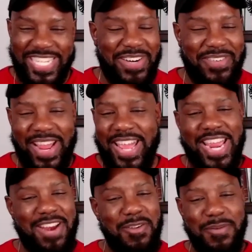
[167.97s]
Yeah, right.
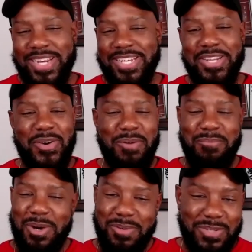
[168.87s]
Everybody know
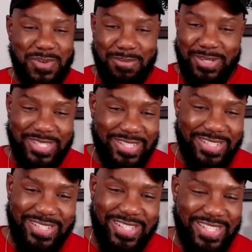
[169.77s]
I'm always
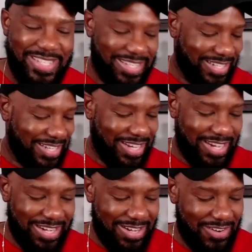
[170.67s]
representing
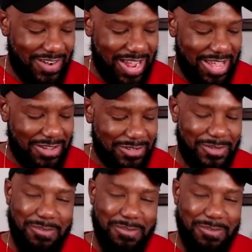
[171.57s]
uh Ohio.